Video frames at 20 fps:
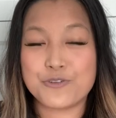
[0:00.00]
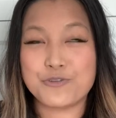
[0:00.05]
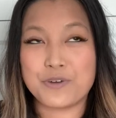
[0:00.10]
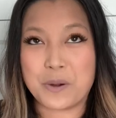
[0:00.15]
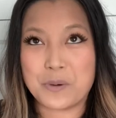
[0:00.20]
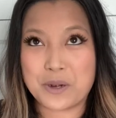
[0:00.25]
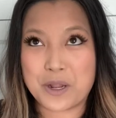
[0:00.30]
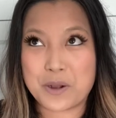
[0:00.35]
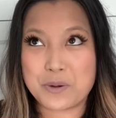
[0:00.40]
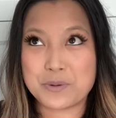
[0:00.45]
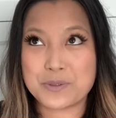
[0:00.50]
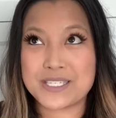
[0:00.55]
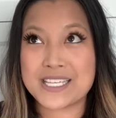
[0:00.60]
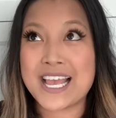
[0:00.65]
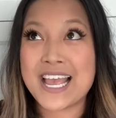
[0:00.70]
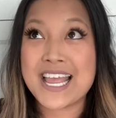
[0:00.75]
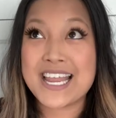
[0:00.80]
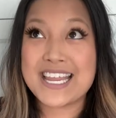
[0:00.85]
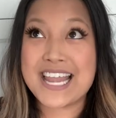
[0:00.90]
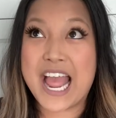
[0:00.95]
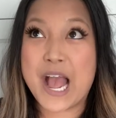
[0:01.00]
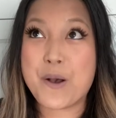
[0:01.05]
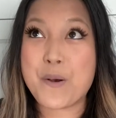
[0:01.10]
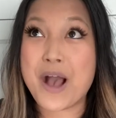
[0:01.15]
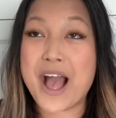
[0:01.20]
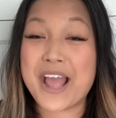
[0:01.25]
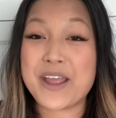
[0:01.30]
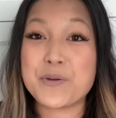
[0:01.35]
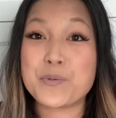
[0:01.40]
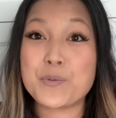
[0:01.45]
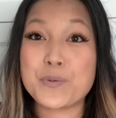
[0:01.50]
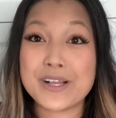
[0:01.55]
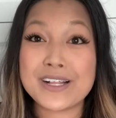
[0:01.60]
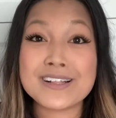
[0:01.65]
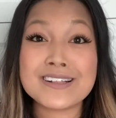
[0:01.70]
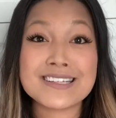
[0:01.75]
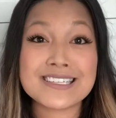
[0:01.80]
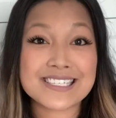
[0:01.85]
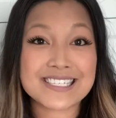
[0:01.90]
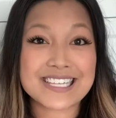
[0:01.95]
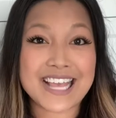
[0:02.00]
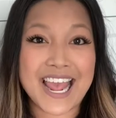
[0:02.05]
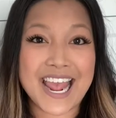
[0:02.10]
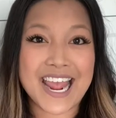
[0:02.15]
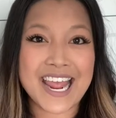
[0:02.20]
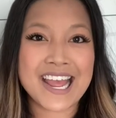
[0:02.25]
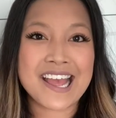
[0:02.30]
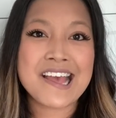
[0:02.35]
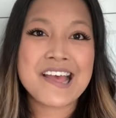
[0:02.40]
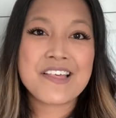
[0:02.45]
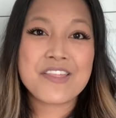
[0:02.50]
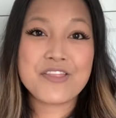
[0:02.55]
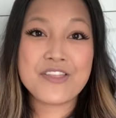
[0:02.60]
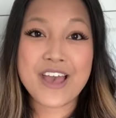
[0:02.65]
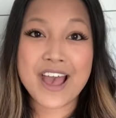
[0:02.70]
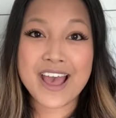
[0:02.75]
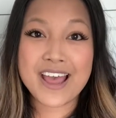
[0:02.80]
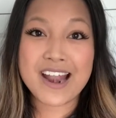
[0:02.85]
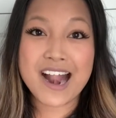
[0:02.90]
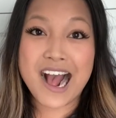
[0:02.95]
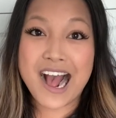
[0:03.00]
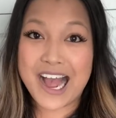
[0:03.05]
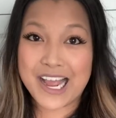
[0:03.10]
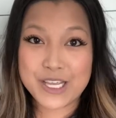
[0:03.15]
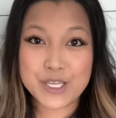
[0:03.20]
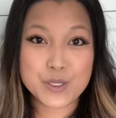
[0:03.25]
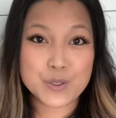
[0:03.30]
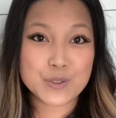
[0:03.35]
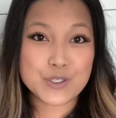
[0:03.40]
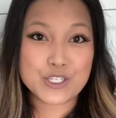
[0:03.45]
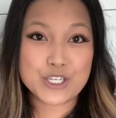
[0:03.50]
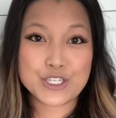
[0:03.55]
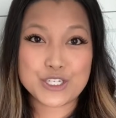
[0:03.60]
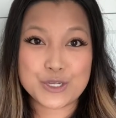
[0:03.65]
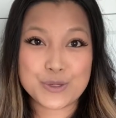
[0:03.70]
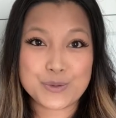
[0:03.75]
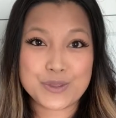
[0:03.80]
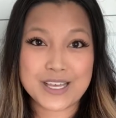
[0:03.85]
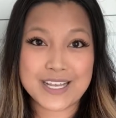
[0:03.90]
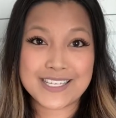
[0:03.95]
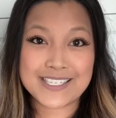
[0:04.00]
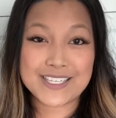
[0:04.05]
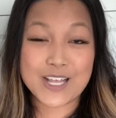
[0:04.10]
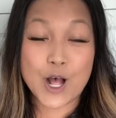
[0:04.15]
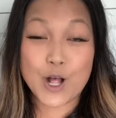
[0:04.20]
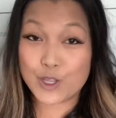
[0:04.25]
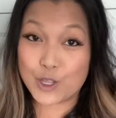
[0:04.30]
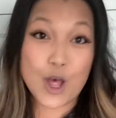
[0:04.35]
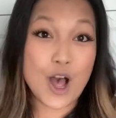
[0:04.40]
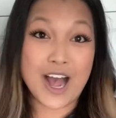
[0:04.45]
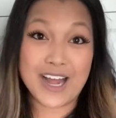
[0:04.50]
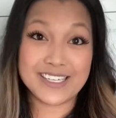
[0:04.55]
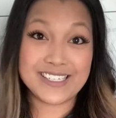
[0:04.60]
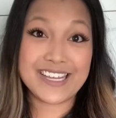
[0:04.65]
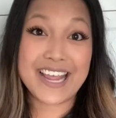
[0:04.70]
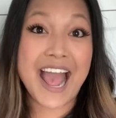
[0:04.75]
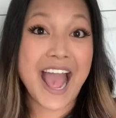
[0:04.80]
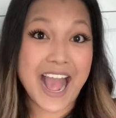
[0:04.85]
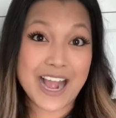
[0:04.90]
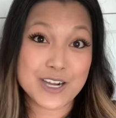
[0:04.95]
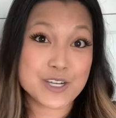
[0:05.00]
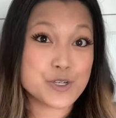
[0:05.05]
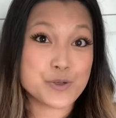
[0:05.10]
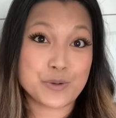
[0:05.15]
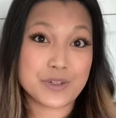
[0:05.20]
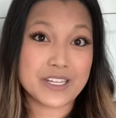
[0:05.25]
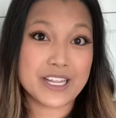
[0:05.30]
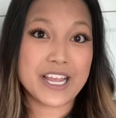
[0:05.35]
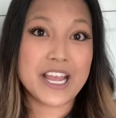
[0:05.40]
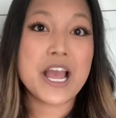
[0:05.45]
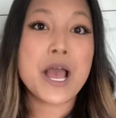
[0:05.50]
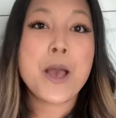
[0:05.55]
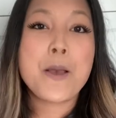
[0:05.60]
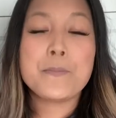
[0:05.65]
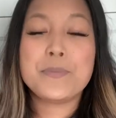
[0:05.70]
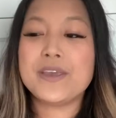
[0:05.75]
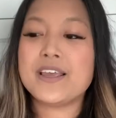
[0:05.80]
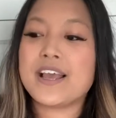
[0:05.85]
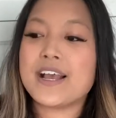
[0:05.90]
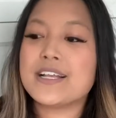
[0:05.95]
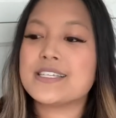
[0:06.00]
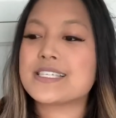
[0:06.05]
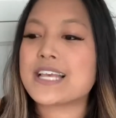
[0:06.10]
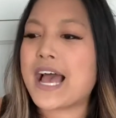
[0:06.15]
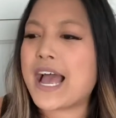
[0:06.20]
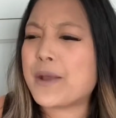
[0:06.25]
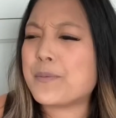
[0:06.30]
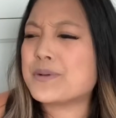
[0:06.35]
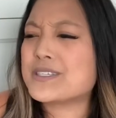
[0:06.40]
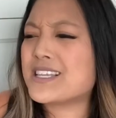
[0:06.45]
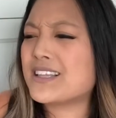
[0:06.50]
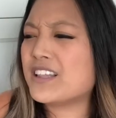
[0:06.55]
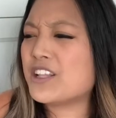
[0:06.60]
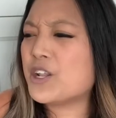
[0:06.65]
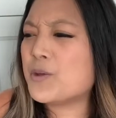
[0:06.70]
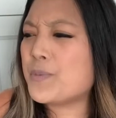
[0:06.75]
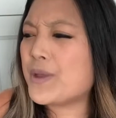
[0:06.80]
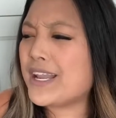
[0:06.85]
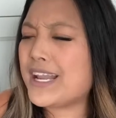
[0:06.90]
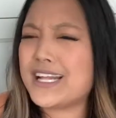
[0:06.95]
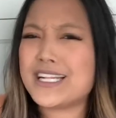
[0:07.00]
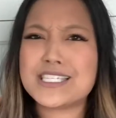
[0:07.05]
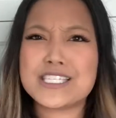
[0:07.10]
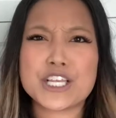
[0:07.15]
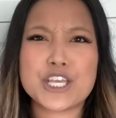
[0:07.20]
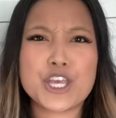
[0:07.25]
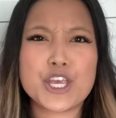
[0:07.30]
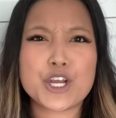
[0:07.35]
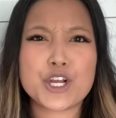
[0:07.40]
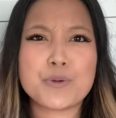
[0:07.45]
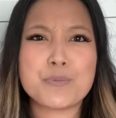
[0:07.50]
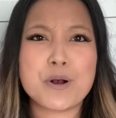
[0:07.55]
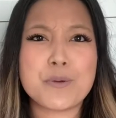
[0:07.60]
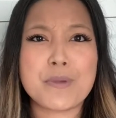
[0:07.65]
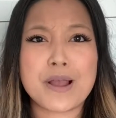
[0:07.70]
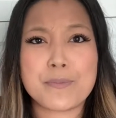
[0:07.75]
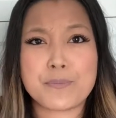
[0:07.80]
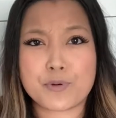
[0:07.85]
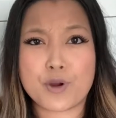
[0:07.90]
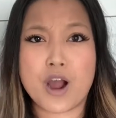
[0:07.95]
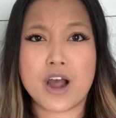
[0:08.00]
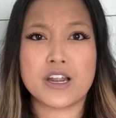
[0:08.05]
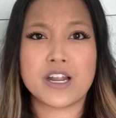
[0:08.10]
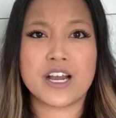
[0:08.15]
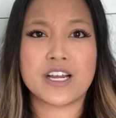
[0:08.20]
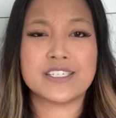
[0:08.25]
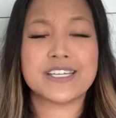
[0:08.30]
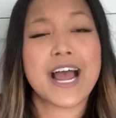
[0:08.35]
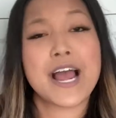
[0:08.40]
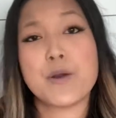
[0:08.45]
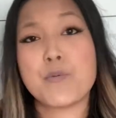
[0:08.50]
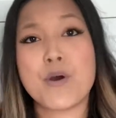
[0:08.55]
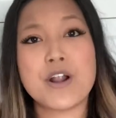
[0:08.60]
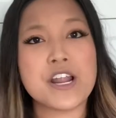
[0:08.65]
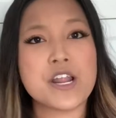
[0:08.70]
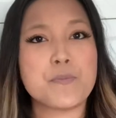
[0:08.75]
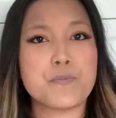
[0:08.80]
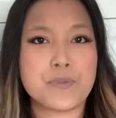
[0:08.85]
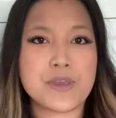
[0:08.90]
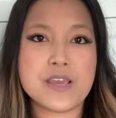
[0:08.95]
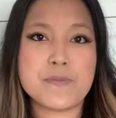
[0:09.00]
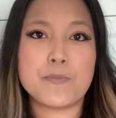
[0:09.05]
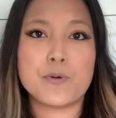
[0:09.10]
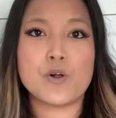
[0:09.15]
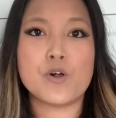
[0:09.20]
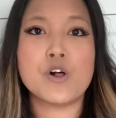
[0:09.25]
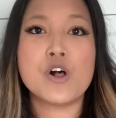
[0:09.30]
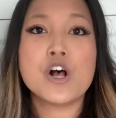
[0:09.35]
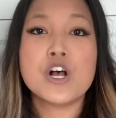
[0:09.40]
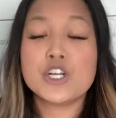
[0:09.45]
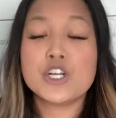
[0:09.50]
photos. Now, I will say that I used to do this a lot, actually, because I was a little bit insecure about my product. I wanted people